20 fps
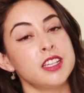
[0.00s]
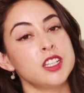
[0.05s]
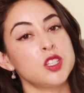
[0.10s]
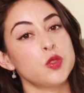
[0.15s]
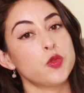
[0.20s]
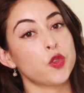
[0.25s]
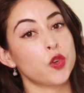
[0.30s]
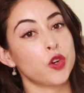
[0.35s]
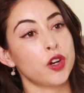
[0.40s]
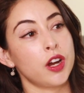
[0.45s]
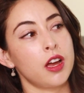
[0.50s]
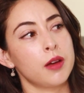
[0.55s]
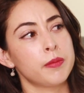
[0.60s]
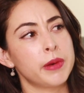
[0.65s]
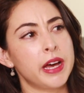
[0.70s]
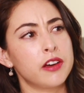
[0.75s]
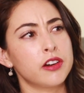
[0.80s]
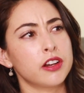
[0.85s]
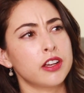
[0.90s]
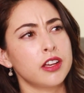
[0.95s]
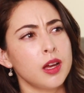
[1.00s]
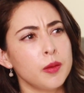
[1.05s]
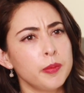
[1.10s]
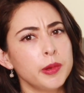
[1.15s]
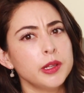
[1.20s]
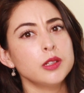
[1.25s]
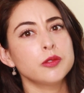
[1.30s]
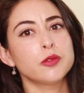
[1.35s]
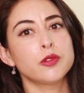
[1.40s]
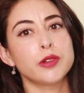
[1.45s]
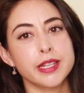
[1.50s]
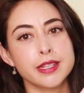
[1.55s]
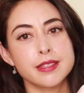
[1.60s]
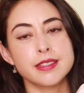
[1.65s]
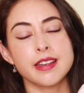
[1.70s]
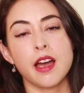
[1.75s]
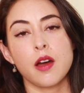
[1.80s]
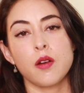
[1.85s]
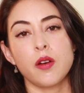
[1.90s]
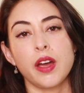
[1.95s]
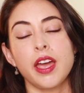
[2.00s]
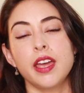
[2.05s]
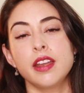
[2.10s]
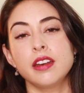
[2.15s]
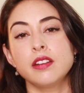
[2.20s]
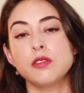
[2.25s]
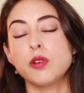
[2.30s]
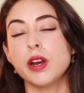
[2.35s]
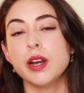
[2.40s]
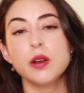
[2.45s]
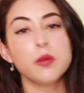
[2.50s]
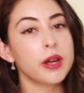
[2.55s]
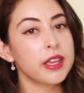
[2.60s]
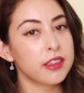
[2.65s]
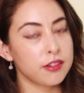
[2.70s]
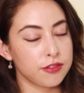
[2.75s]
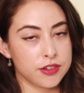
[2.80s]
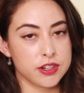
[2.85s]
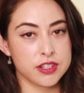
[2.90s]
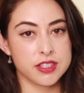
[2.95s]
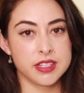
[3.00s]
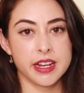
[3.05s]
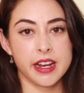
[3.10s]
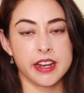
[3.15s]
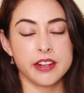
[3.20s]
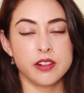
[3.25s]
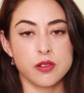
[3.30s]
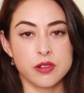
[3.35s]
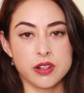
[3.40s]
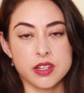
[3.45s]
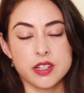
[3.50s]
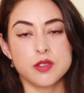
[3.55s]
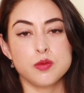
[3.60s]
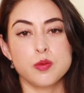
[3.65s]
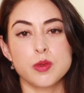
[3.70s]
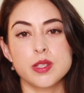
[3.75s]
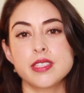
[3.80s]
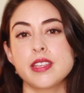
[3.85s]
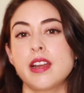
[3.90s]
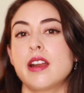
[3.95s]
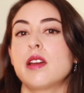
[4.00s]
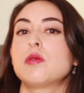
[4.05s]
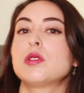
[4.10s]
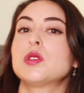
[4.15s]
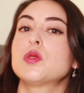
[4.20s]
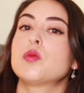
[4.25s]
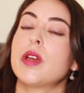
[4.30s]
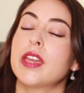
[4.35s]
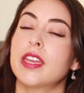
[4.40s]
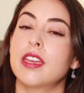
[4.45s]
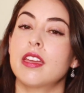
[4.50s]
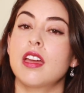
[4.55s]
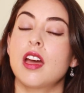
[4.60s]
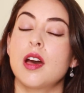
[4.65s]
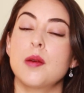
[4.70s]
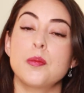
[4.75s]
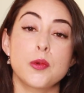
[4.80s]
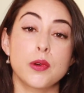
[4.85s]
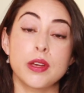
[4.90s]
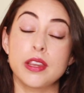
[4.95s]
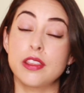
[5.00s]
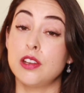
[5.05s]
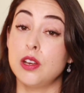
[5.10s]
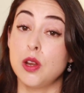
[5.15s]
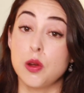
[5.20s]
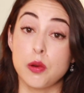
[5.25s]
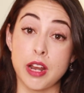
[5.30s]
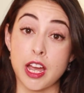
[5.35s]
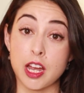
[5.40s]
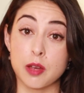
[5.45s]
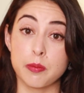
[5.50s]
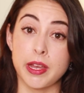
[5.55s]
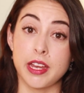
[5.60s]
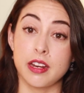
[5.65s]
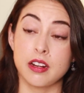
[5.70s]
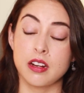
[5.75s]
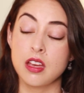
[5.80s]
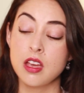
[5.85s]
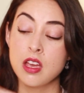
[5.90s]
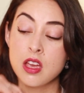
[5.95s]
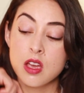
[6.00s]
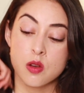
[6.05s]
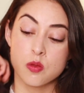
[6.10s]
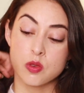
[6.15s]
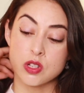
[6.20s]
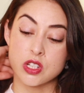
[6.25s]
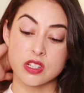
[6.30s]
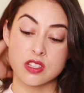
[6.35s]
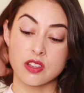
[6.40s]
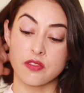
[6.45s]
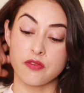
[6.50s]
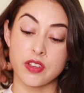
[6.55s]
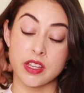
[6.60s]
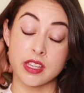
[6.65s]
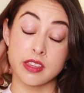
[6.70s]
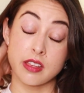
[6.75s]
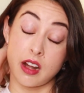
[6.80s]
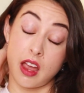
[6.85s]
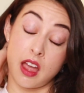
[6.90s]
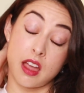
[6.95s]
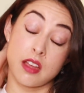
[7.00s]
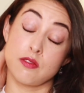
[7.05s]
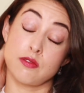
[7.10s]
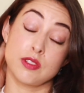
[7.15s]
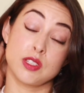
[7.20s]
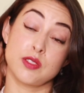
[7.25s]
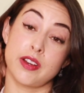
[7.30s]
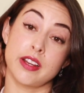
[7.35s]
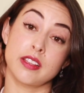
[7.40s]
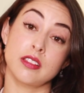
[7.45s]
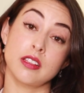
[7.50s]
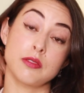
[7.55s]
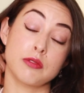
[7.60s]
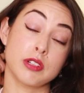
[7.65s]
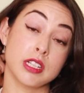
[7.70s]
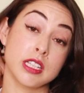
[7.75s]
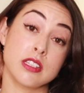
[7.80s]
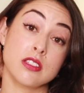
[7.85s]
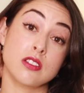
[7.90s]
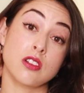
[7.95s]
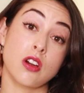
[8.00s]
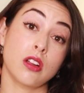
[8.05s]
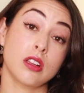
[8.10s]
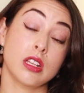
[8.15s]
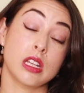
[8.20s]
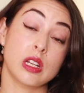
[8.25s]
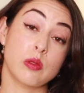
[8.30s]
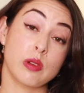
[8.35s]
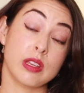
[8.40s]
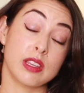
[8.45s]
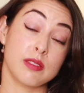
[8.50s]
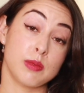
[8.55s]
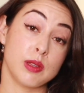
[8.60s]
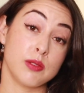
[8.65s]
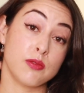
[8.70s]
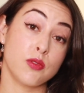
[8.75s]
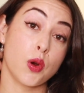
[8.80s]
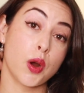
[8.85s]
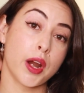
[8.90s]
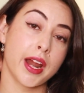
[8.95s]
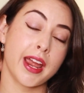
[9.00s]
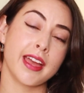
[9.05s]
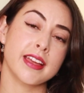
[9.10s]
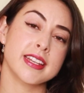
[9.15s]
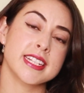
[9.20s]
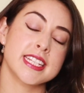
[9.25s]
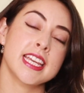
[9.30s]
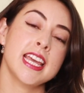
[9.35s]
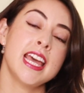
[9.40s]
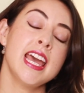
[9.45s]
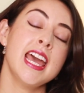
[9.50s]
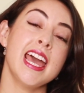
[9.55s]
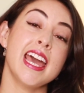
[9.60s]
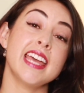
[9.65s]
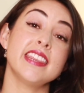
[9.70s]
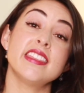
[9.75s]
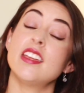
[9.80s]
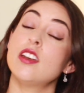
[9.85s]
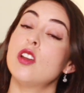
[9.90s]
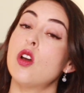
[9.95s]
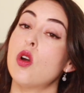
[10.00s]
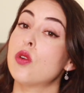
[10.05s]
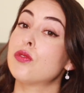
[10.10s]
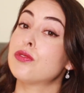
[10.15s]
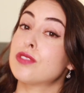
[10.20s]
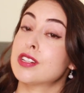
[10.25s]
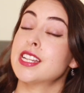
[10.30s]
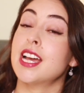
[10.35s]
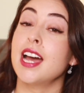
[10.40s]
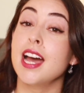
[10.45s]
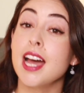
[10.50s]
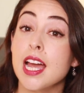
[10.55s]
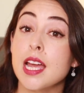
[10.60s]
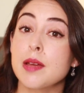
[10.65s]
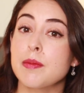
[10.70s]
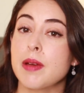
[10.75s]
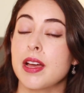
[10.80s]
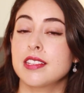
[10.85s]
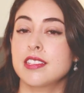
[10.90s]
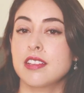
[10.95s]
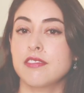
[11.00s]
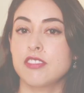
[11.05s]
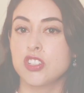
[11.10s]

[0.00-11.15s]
this for about a couple of weeks now, and right away the first thing I noticed was that I was waking up with no neck pain, which is something that I was frankly really struggling with beforehand. And then over time, as I've